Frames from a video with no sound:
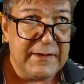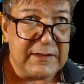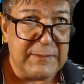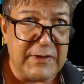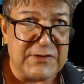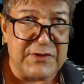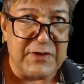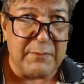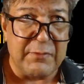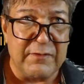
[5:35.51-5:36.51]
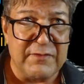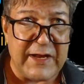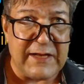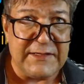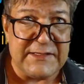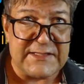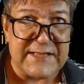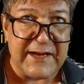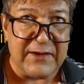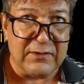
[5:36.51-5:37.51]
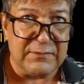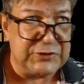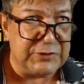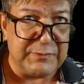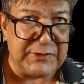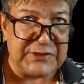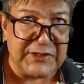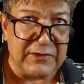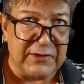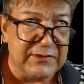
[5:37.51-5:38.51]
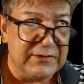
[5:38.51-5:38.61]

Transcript: Compares the number of daily sale, shouldn't be singular,